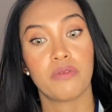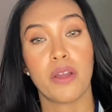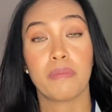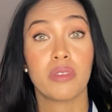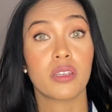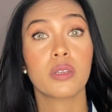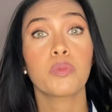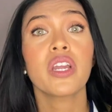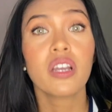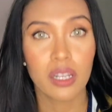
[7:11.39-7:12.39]
from the
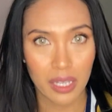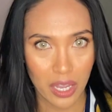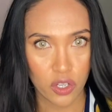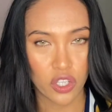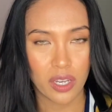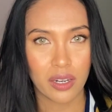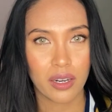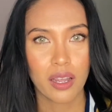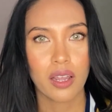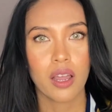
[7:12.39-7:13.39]
spring collection.